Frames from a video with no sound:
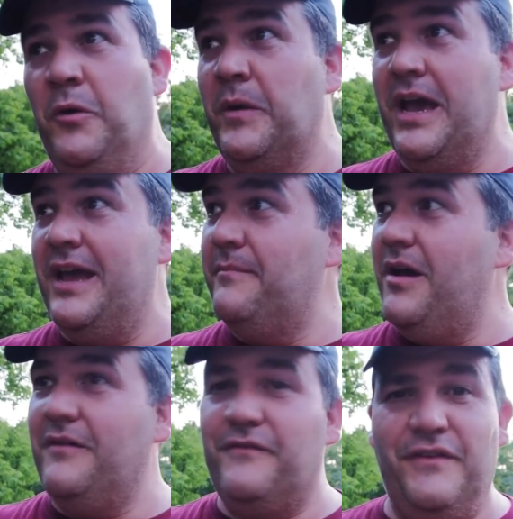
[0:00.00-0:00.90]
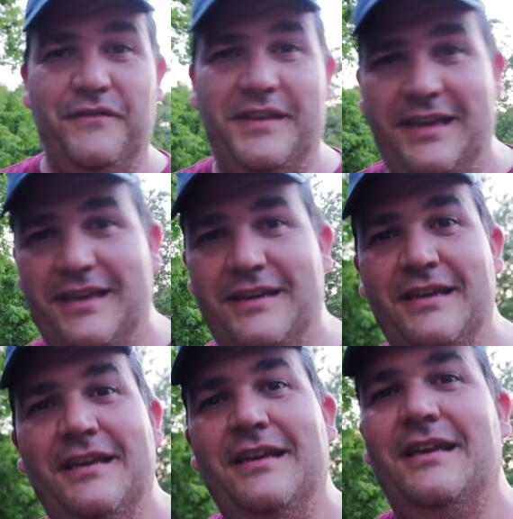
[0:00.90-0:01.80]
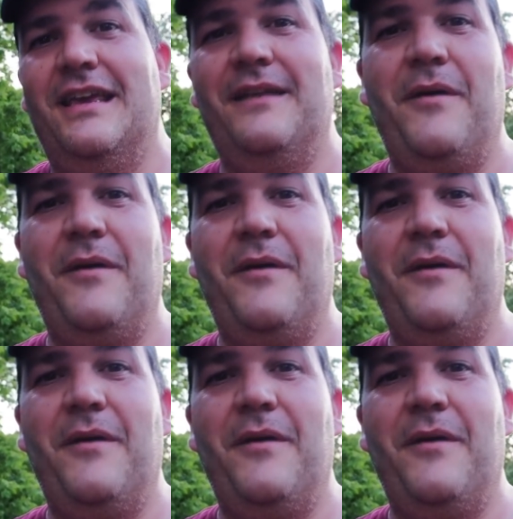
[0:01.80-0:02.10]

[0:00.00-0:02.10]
We had about fifteen, get